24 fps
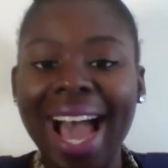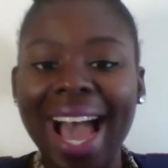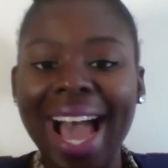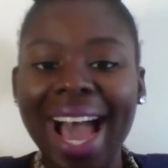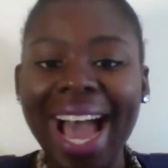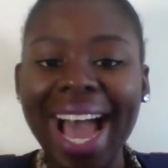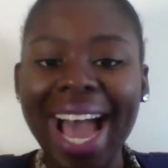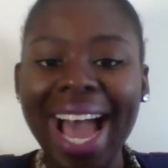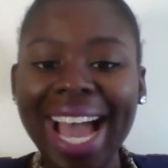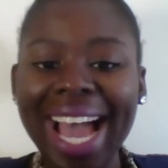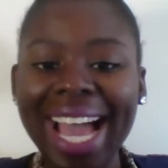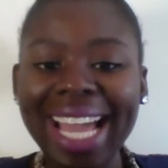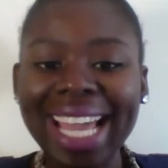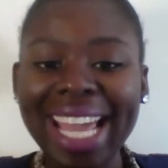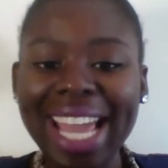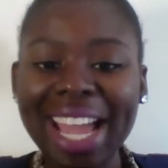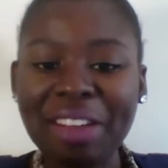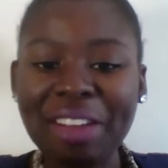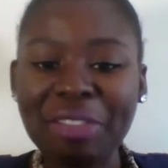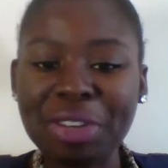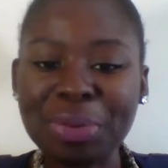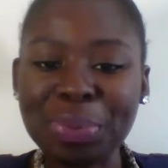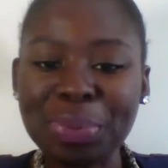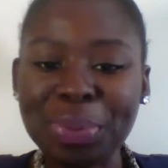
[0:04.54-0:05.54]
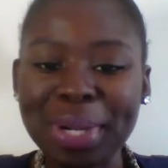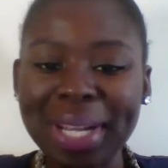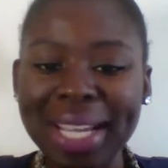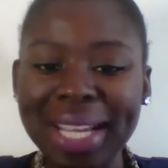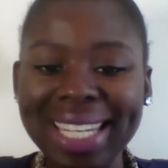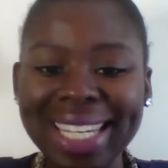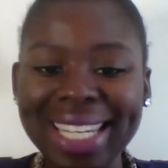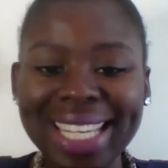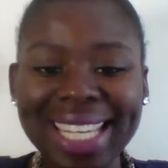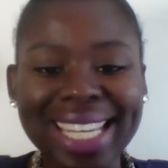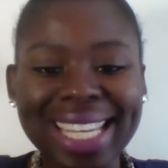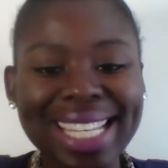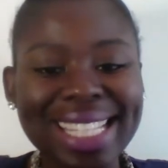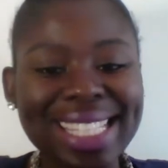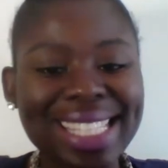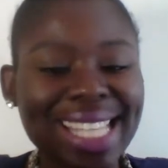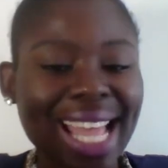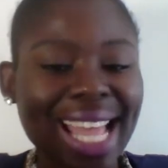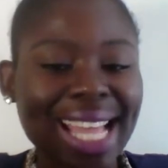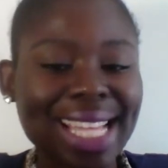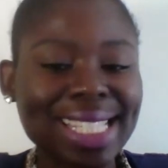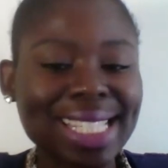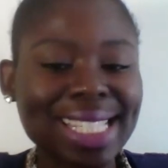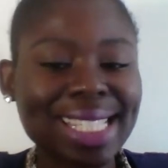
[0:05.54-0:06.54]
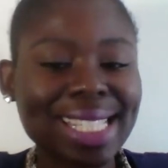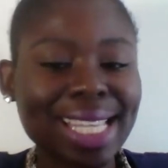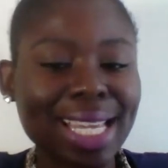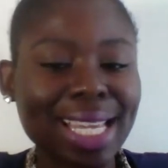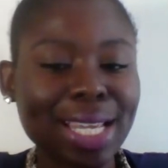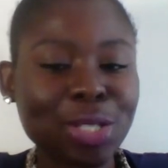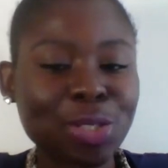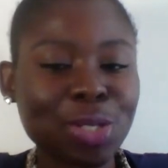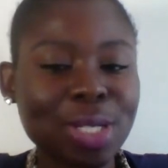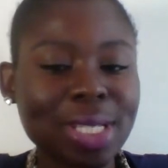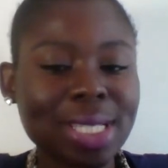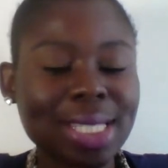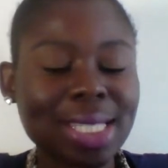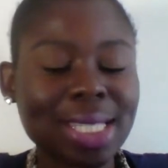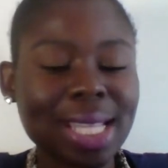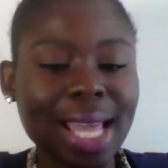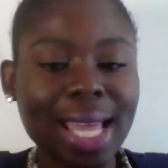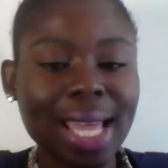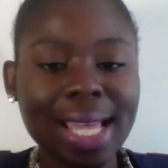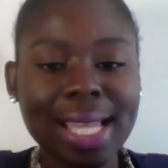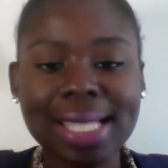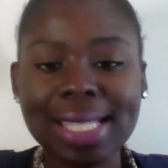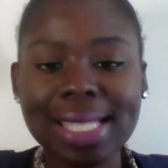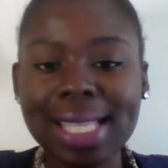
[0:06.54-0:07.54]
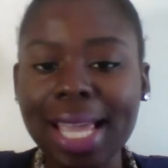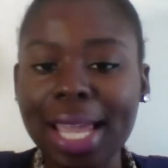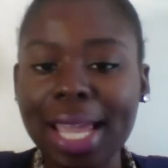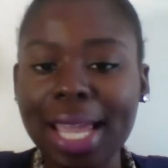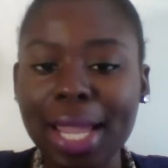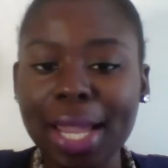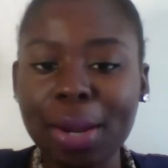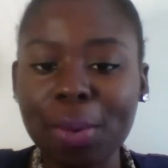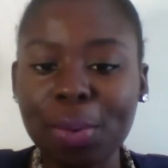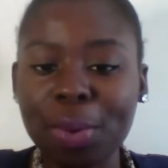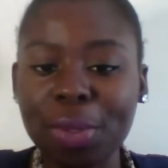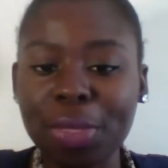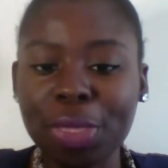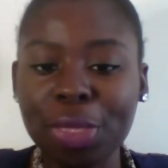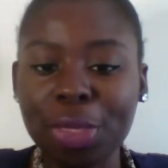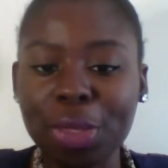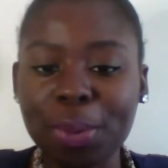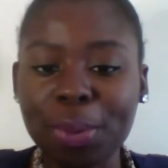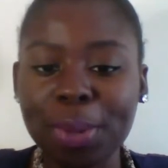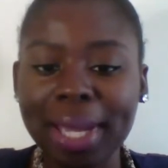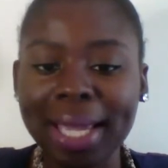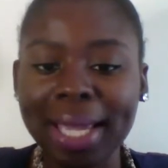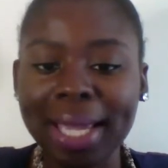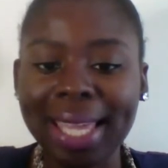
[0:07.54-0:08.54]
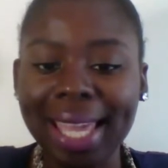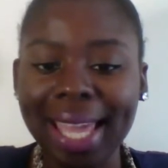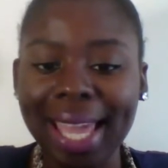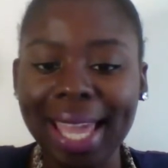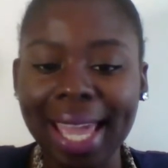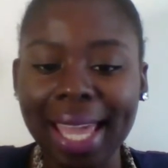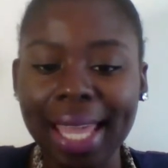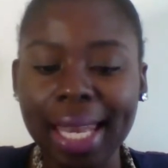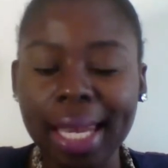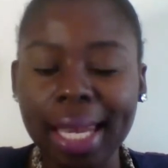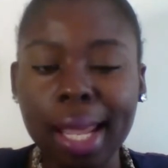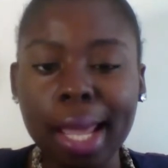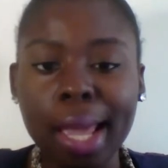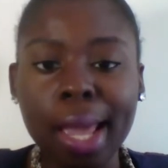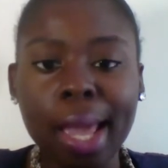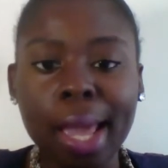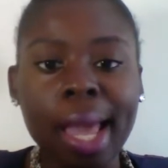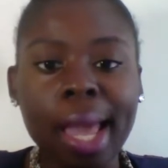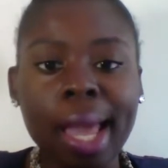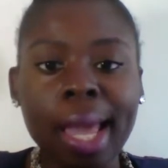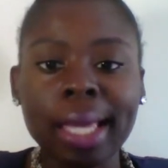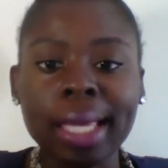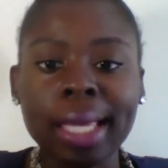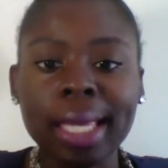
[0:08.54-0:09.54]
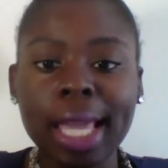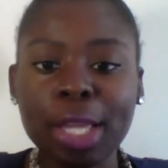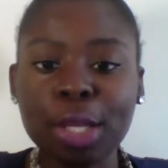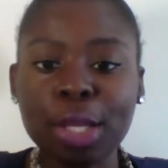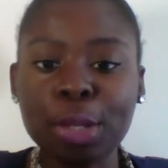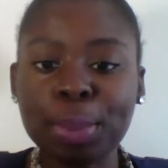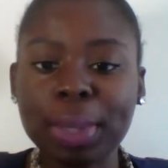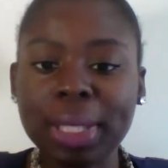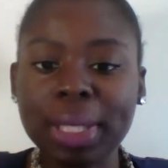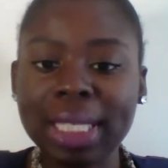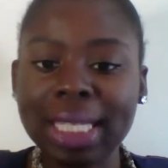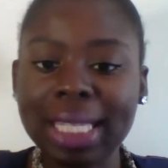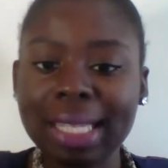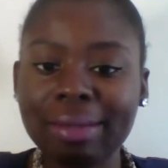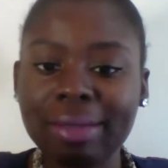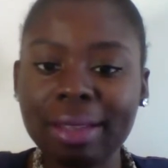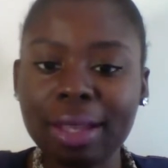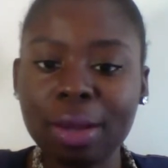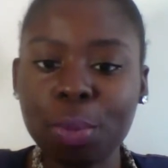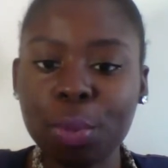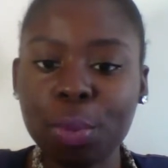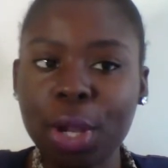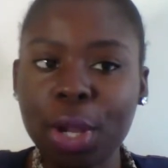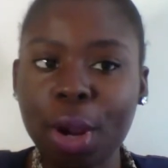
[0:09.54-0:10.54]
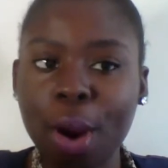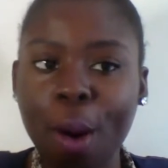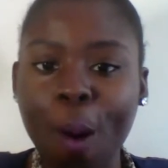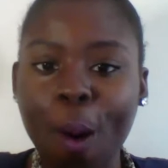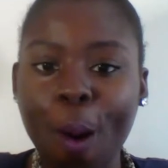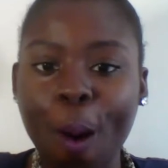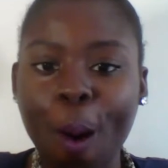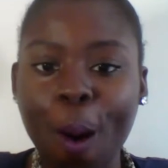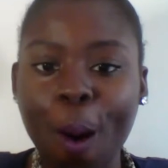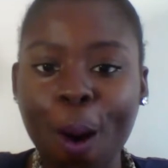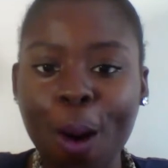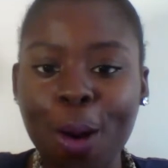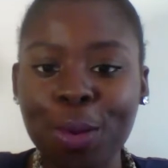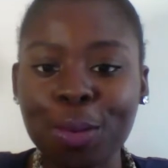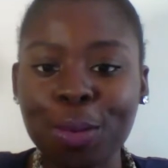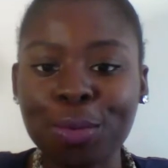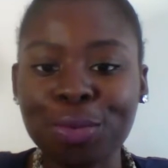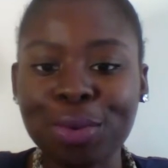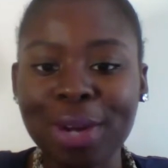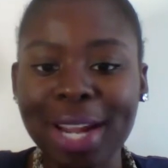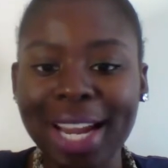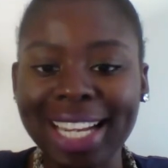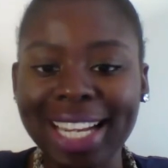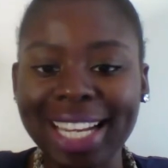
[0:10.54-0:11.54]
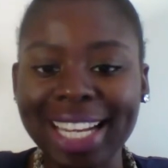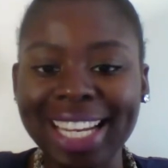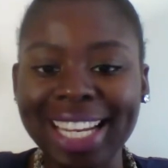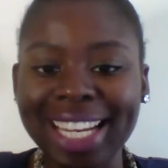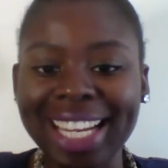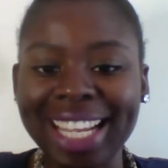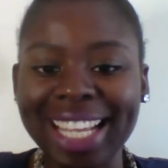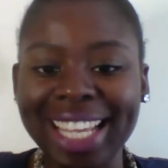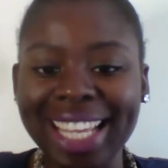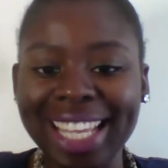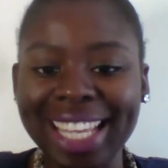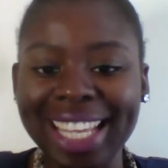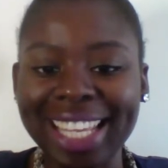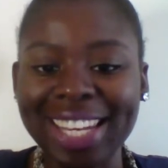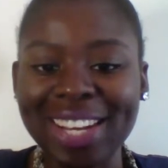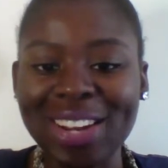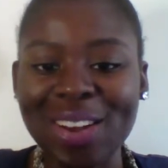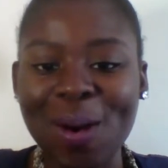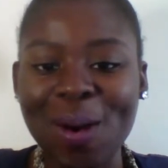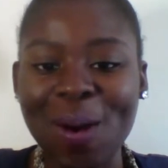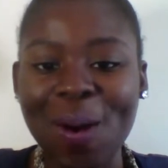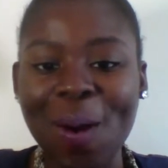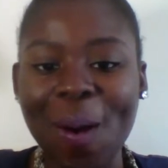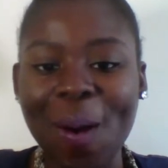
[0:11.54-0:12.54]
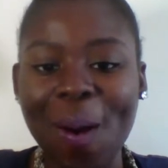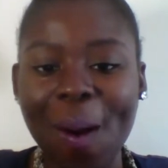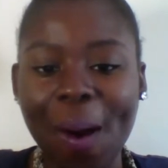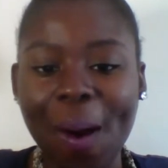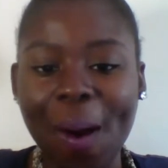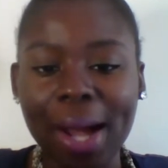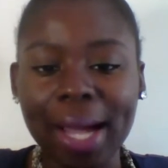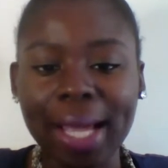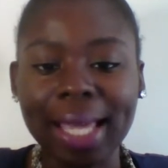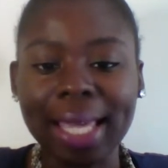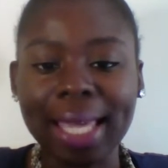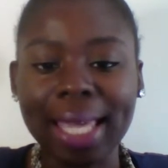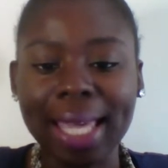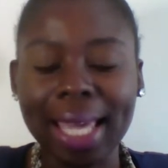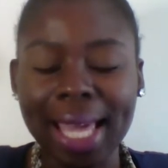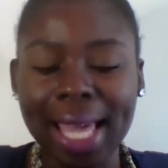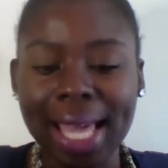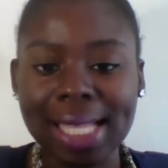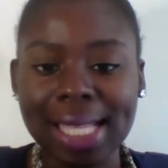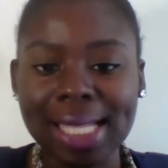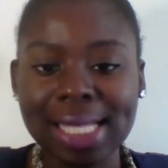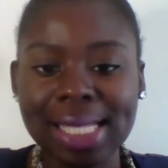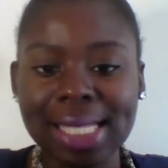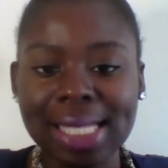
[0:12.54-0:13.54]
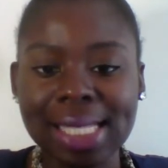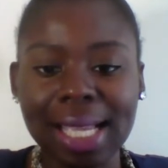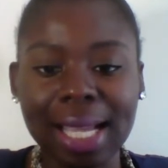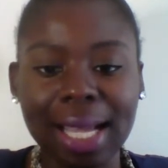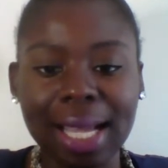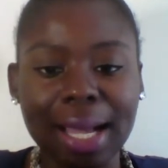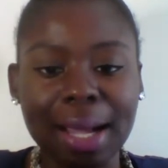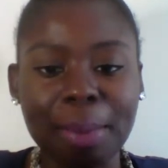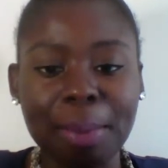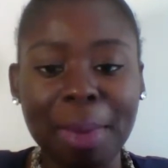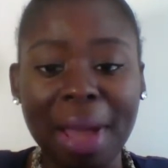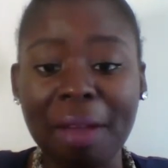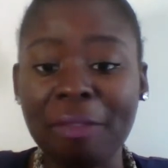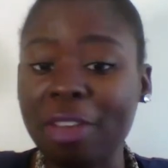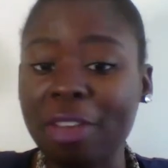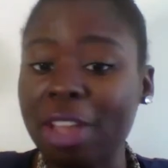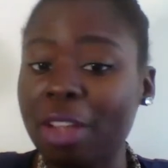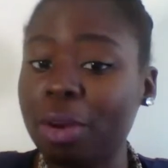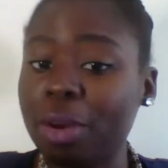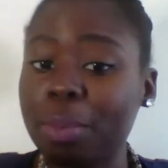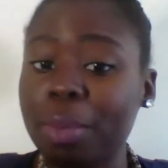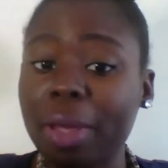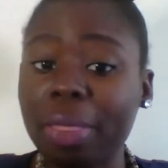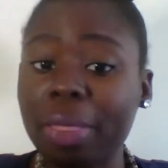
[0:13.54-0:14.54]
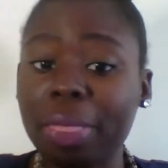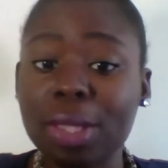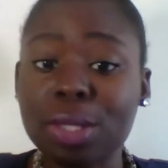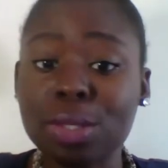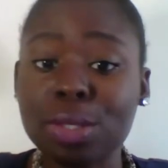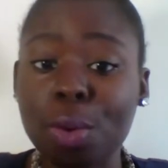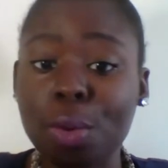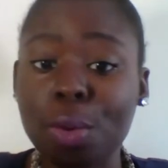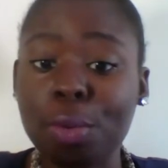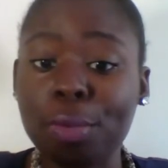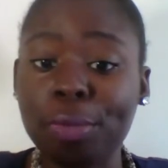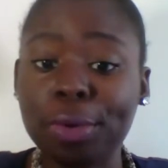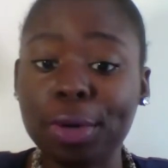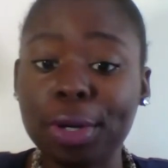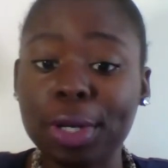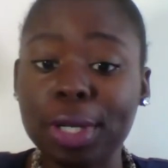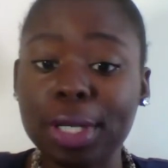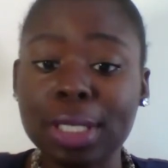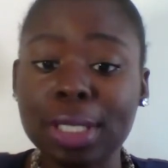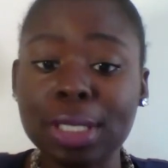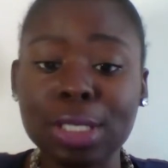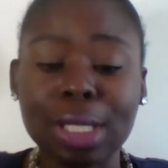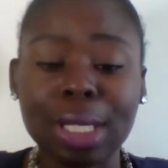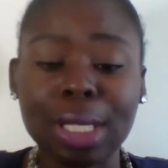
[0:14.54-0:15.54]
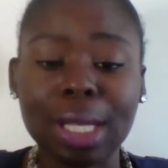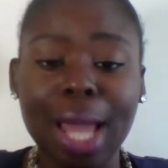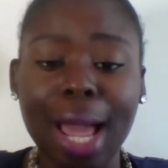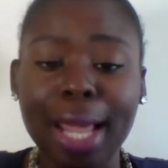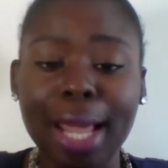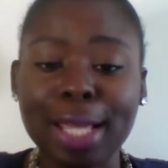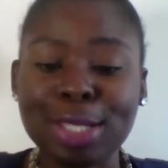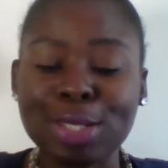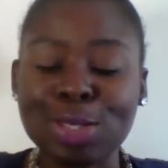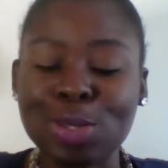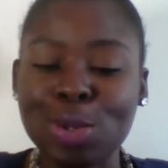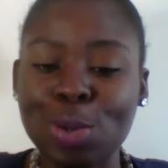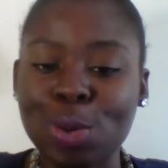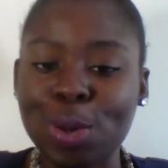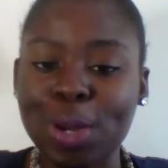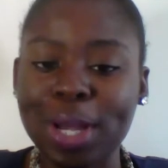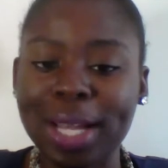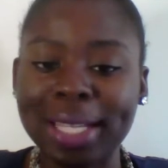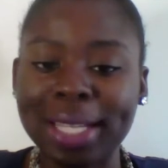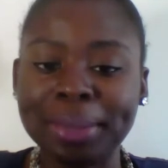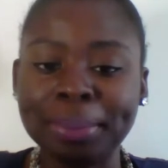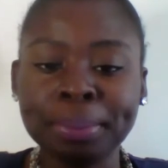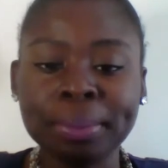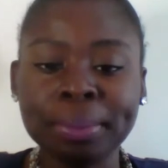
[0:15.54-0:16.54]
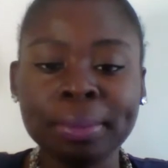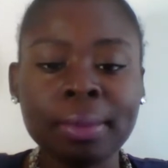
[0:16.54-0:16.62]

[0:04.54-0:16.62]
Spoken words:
Hi, everyone. It's Sandra Says here with you again. Can you believe it? We are already in August. My favorite month is over. July is gone.